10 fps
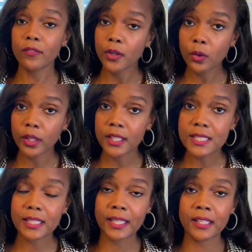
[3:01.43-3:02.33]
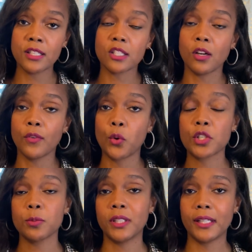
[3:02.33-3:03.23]
noticed is, of
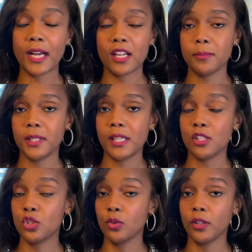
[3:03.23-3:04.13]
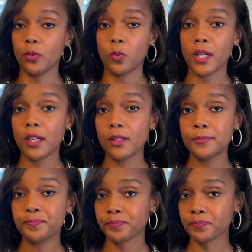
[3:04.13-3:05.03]
course, when the economy is doing well,
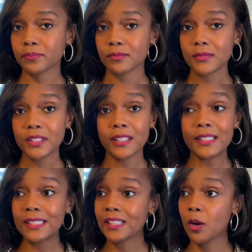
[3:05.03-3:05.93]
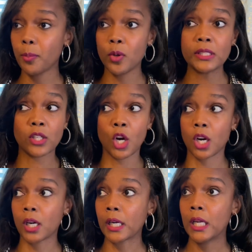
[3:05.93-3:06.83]
discount points
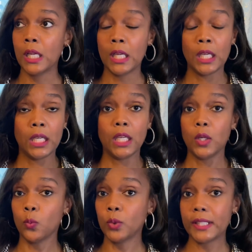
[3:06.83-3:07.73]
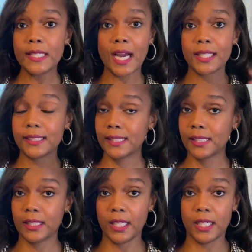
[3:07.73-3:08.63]
are really
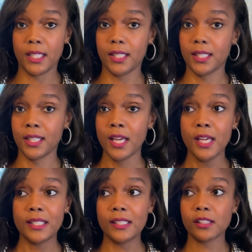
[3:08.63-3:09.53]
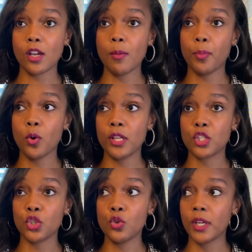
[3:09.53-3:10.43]
non-existent. Discount points,
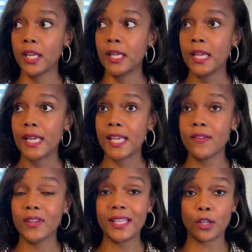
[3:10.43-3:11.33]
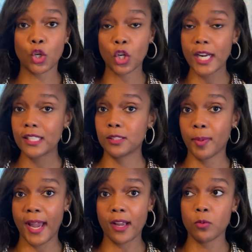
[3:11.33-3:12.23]
you can even get credits
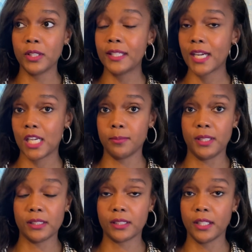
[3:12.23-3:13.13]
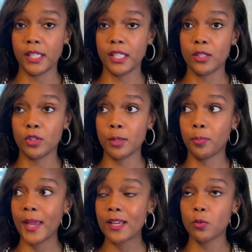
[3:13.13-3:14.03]
back when the economy is good. The
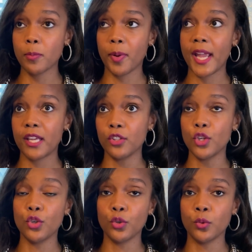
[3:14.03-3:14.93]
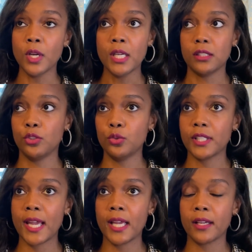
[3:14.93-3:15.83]
bank will pay you to
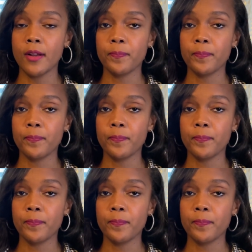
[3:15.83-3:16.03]
take